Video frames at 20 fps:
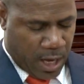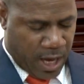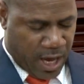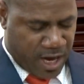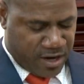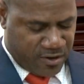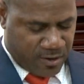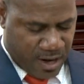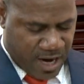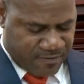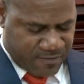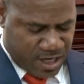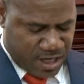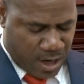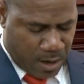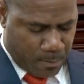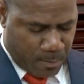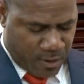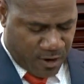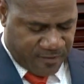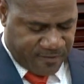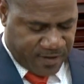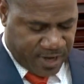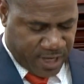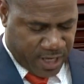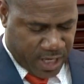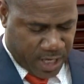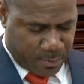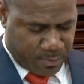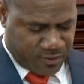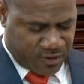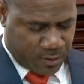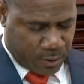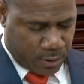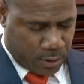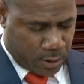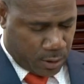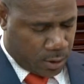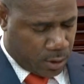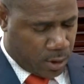And you have a number of games,
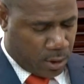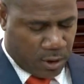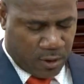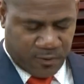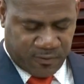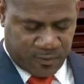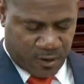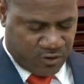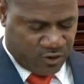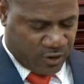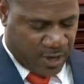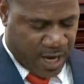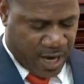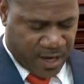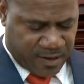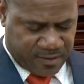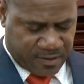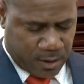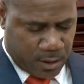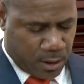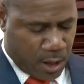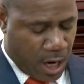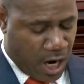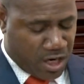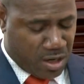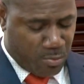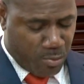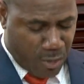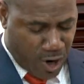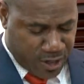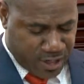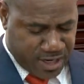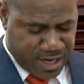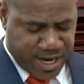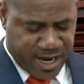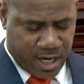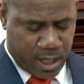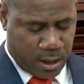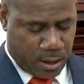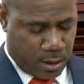such as on
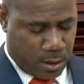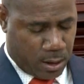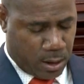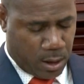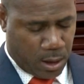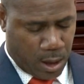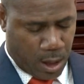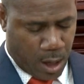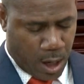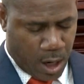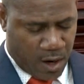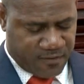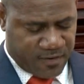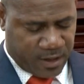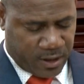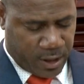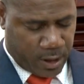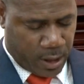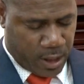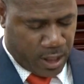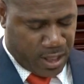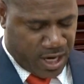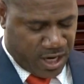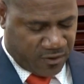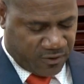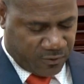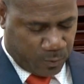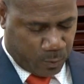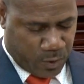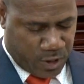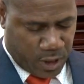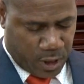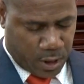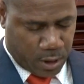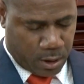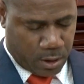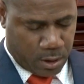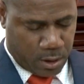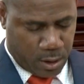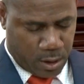Monday of next week,
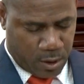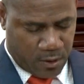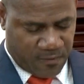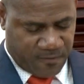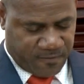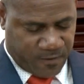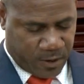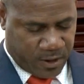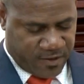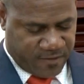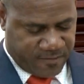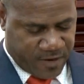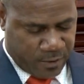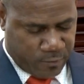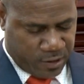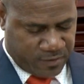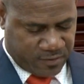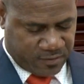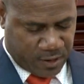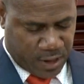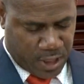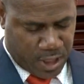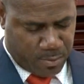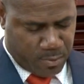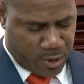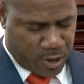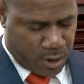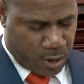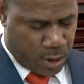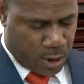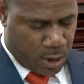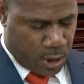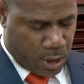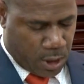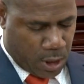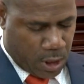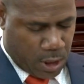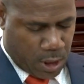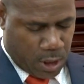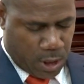for the very same
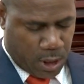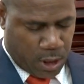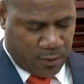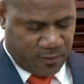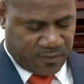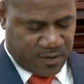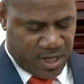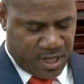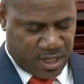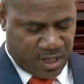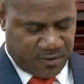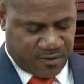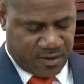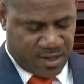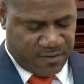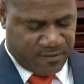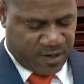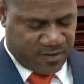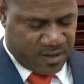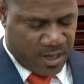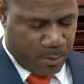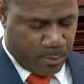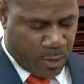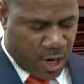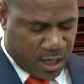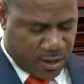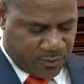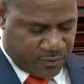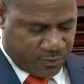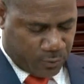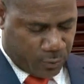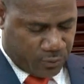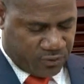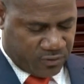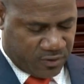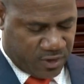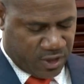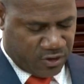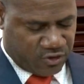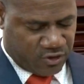St. Kitts Nevis Netball
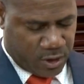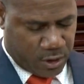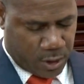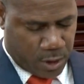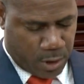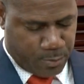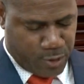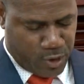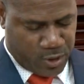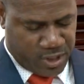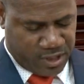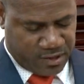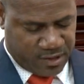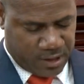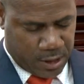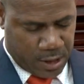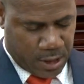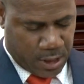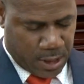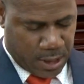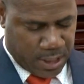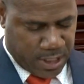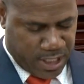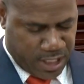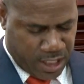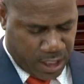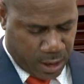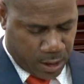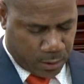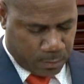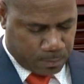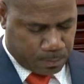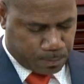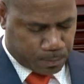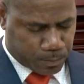Association Community League.